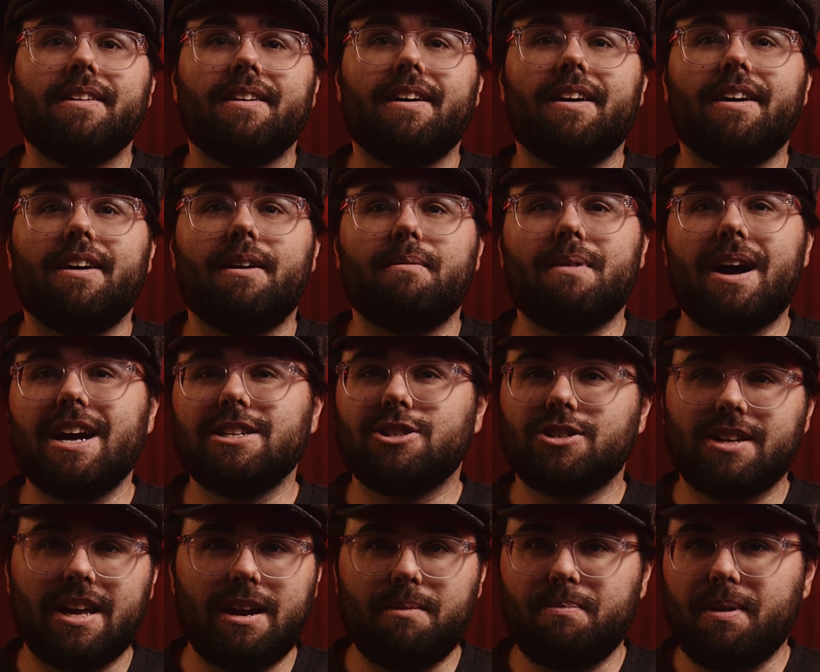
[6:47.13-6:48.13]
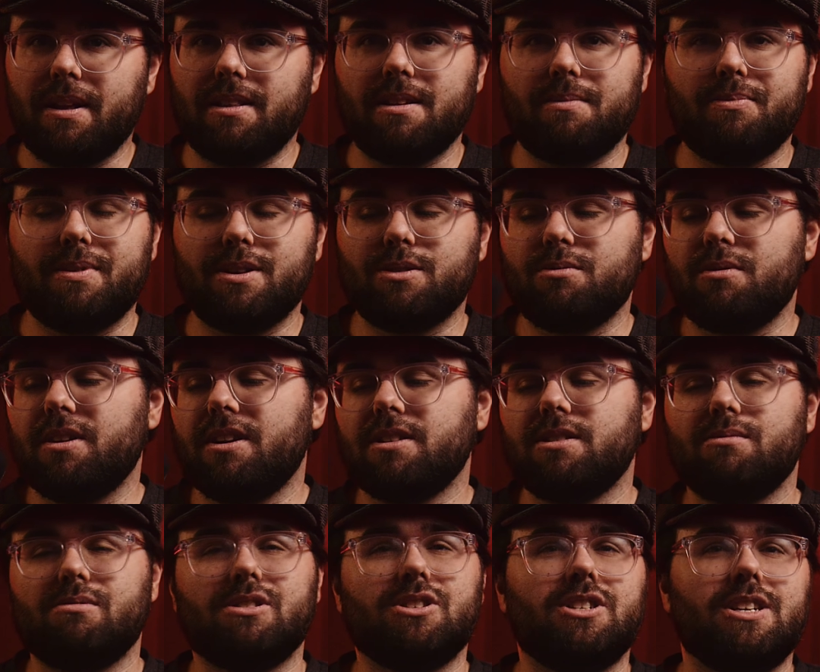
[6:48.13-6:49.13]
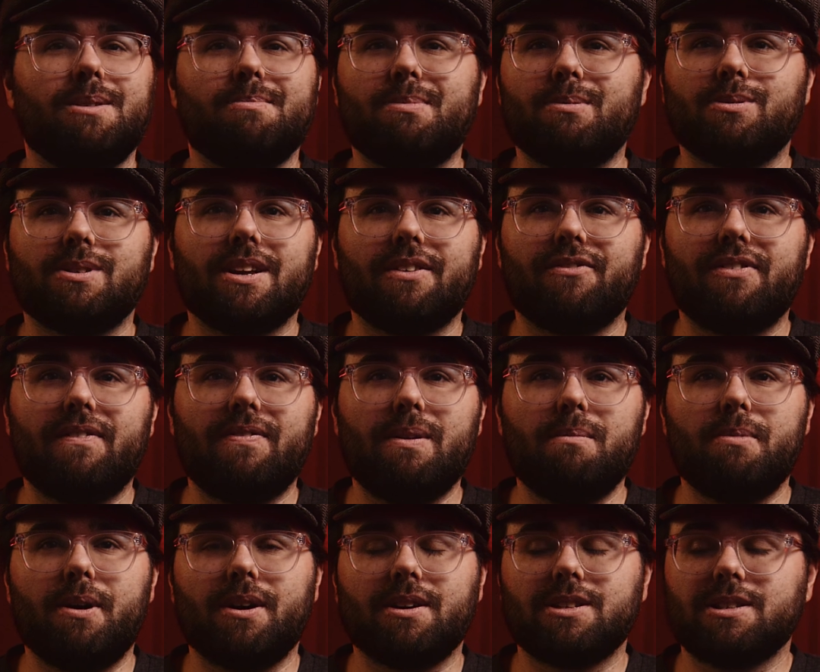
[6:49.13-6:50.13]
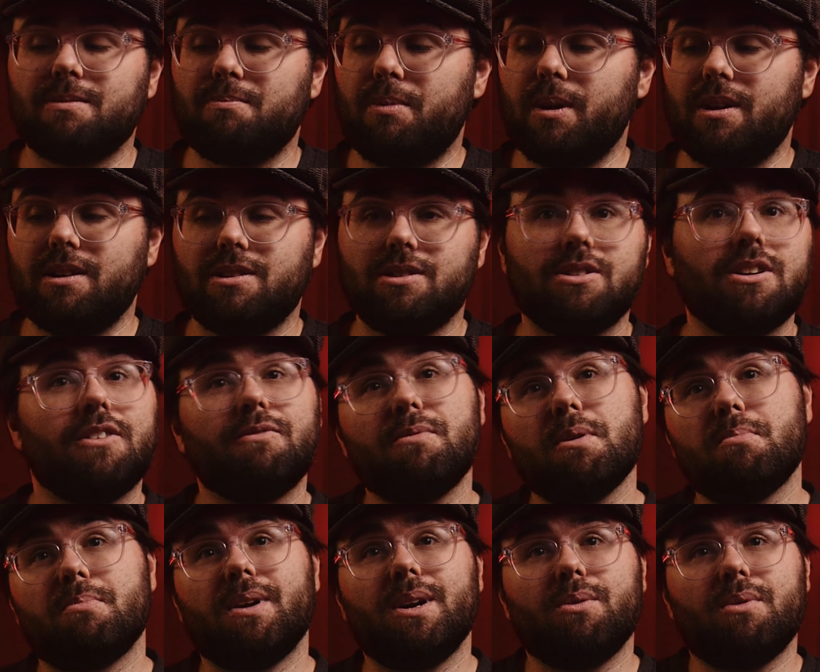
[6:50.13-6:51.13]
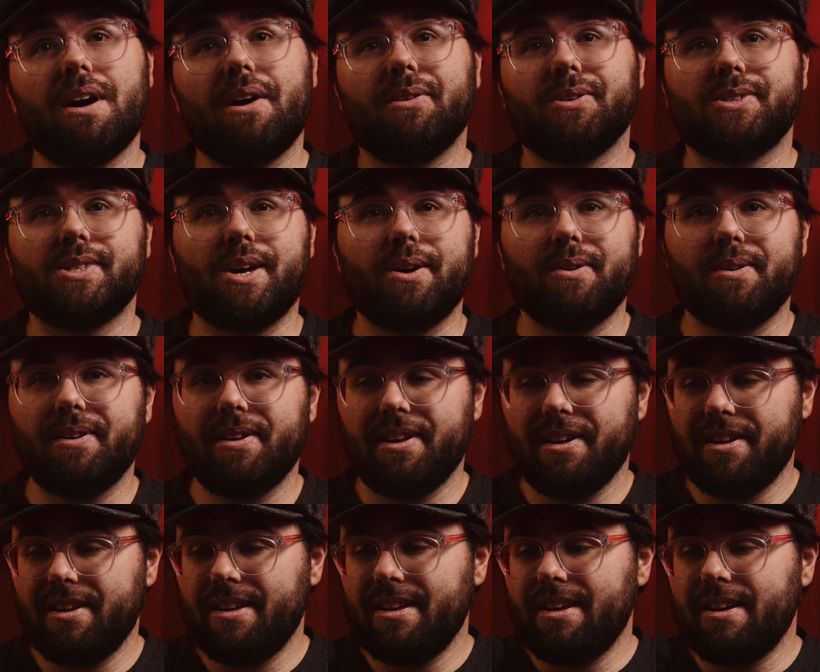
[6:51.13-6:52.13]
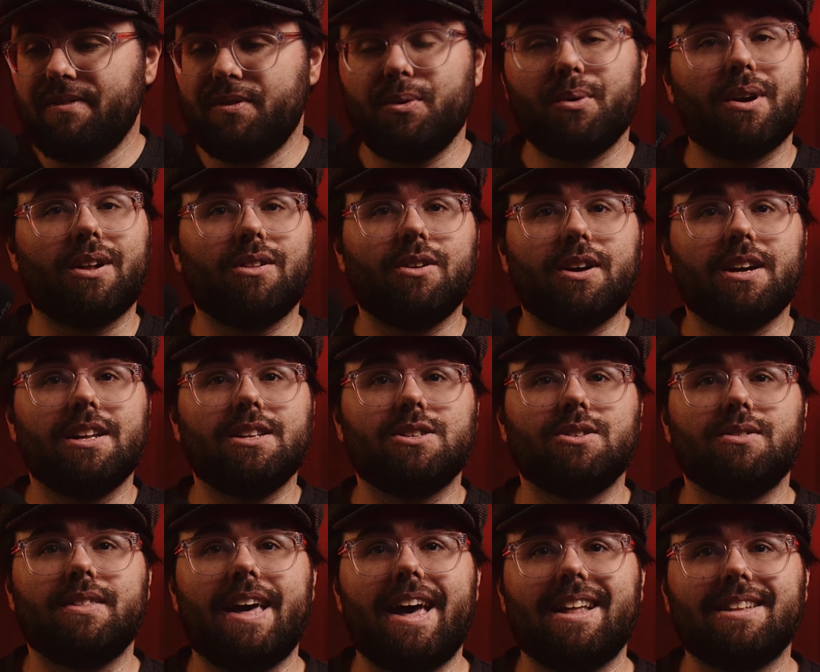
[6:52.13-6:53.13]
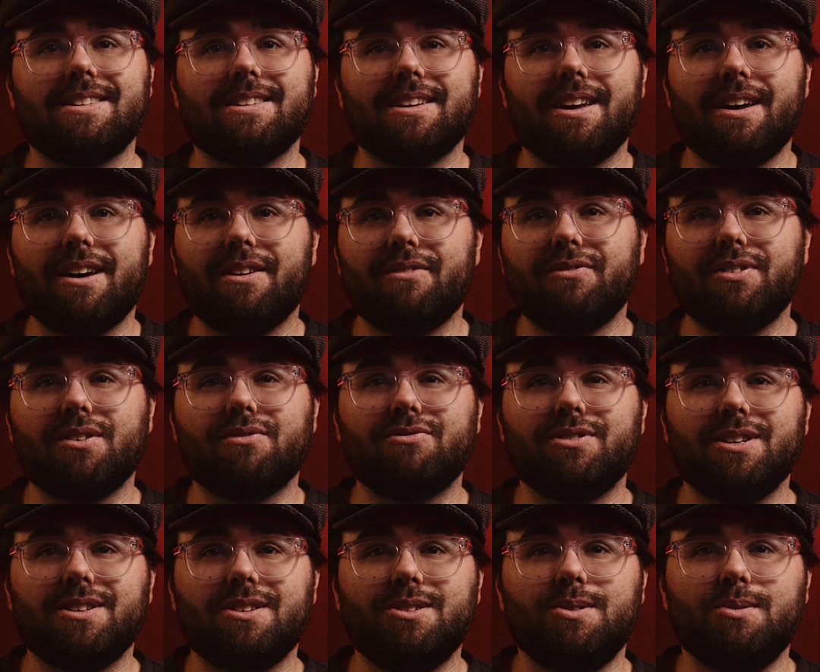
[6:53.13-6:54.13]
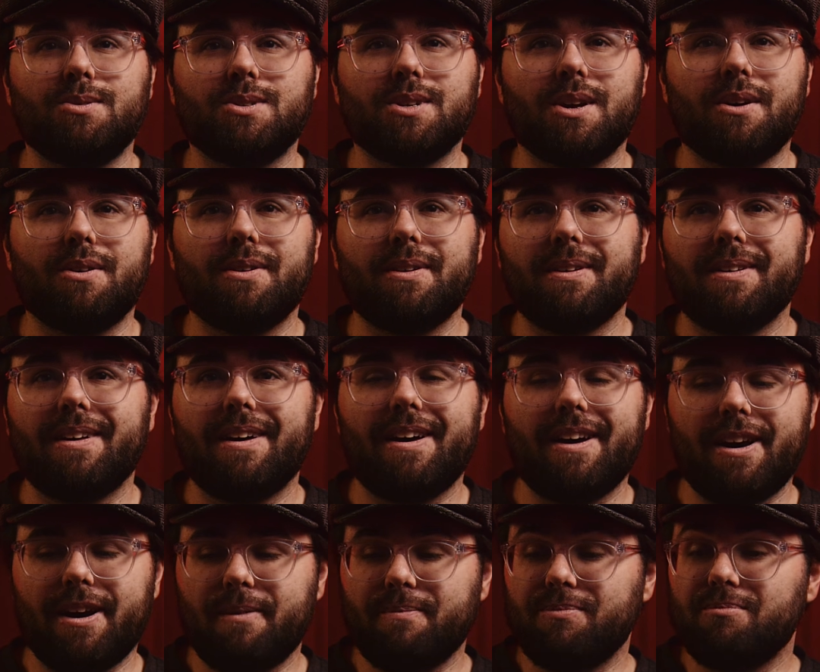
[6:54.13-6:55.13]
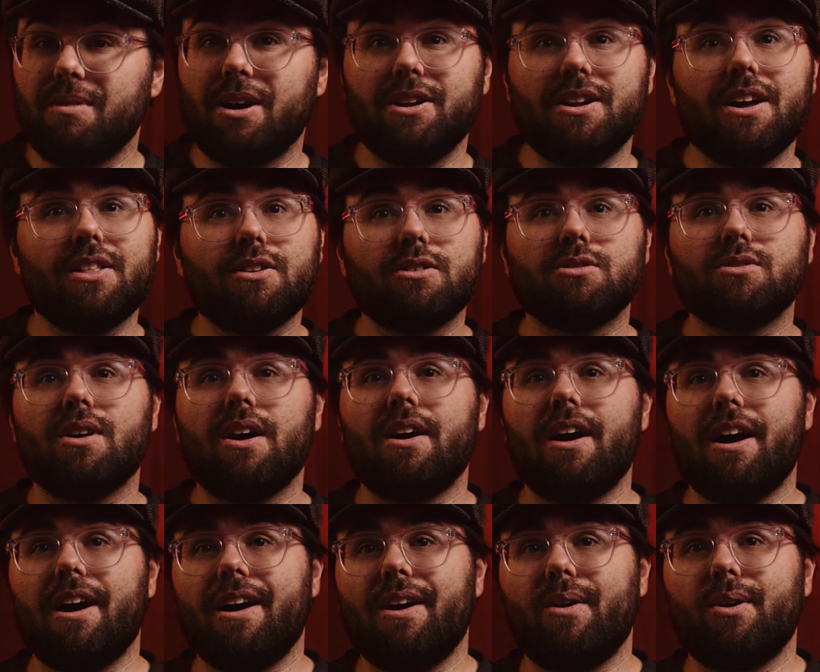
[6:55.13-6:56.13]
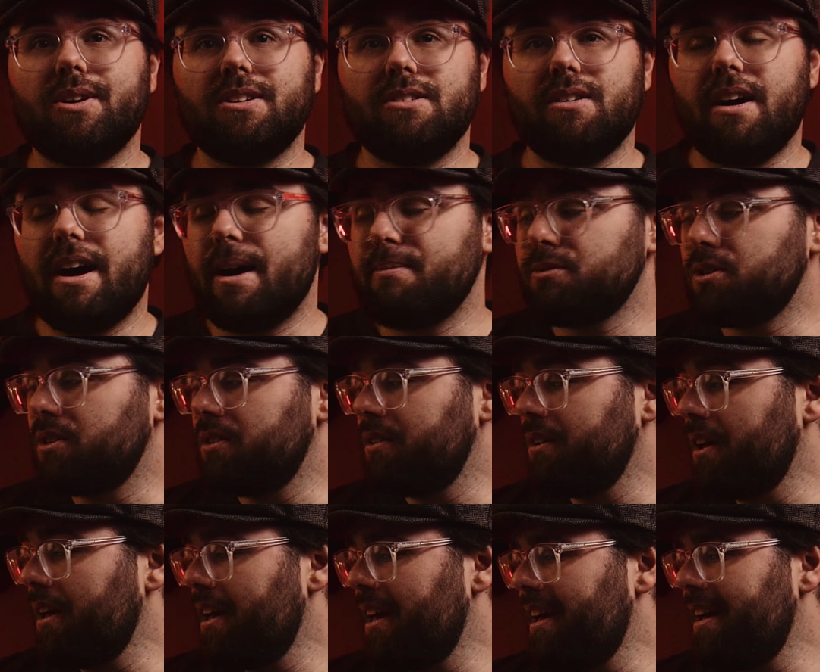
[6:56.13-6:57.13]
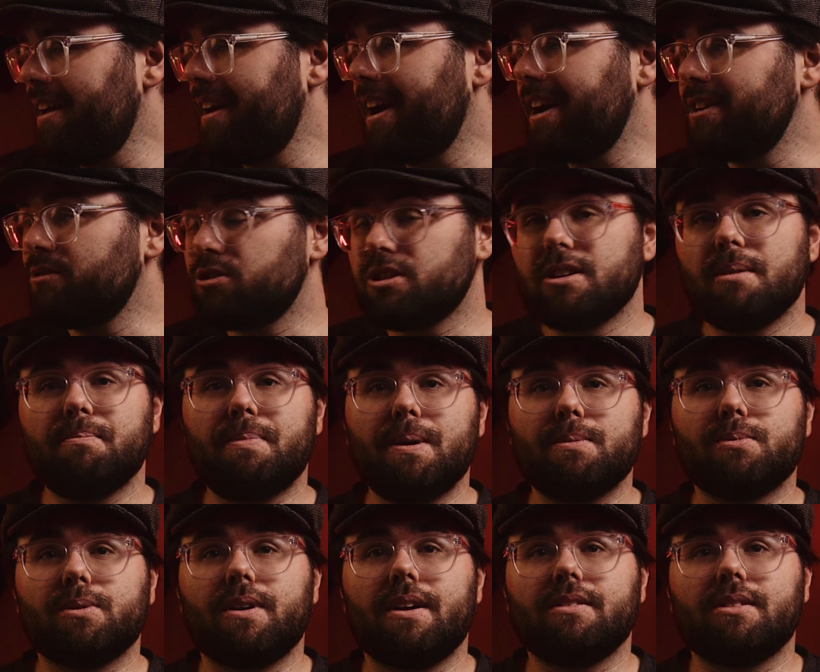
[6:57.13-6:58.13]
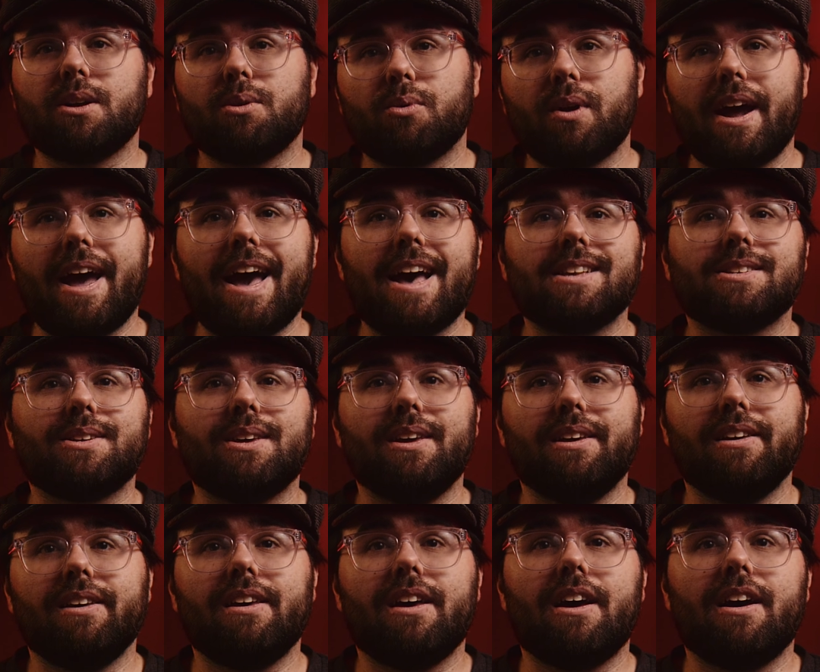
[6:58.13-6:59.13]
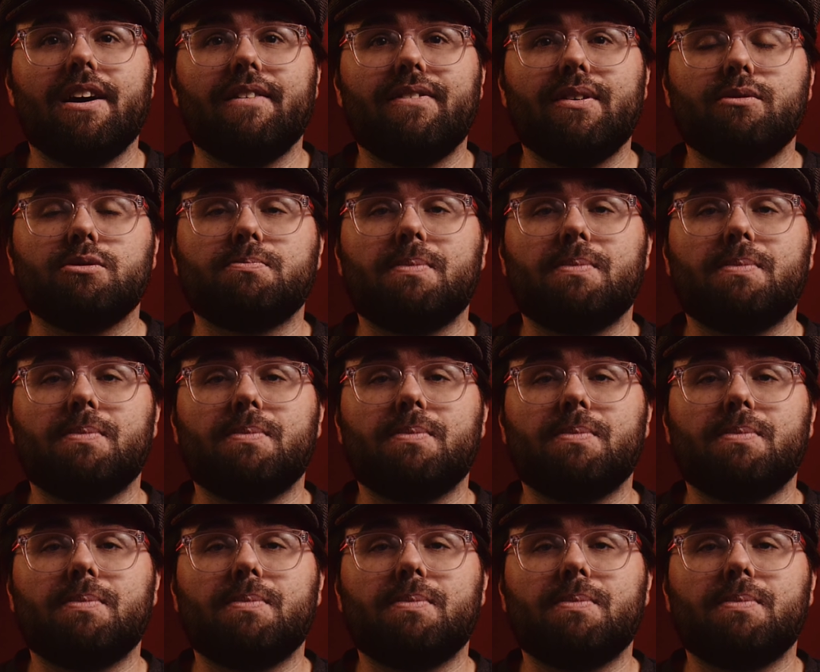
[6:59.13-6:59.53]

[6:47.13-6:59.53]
I just kind of picked up this one because it was cheap. It was like 50 bucks, but it served me pretty well. So if you want to look into that, feel free to do so. Another audio option, I know some people out there were asking if it was